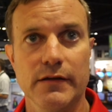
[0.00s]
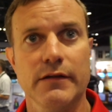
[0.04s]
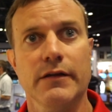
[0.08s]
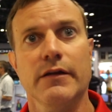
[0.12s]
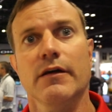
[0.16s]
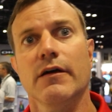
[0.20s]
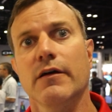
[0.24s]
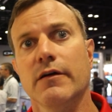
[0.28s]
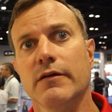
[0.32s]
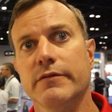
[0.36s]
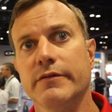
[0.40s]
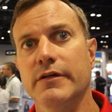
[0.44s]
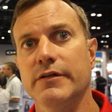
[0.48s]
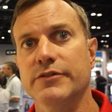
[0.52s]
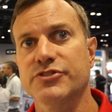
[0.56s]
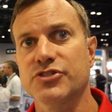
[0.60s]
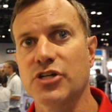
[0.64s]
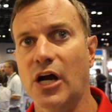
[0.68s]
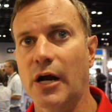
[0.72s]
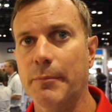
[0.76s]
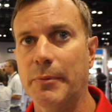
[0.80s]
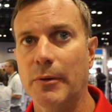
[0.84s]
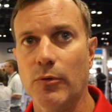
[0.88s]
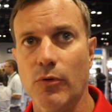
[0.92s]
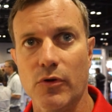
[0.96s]
and the
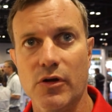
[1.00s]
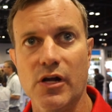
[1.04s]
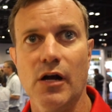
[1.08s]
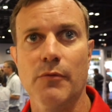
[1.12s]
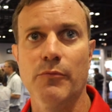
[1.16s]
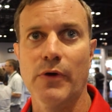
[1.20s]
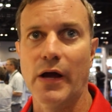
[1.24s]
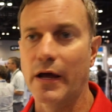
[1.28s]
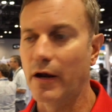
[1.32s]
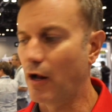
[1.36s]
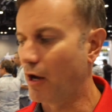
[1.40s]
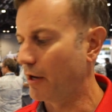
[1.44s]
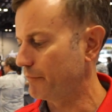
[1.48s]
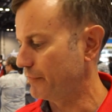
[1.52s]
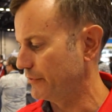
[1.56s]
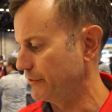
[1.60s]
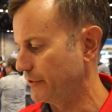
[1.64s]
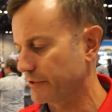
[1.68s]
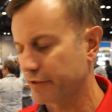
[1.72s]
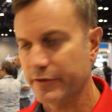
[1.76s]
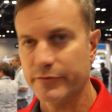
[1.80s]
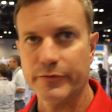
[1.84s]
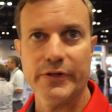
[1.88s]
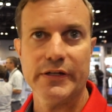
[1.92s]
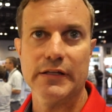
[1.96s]
Sharpie will come right off and
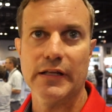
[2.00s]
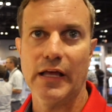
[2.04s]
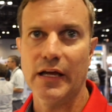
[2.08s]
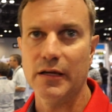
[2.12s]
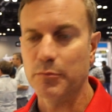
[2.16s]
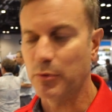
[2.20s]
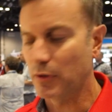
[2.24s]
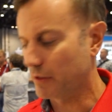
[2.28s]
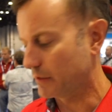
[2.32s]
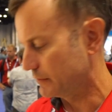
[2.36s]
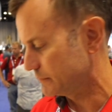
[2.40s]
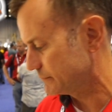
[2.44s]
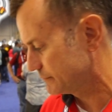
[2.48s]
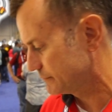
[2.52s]
you can relabel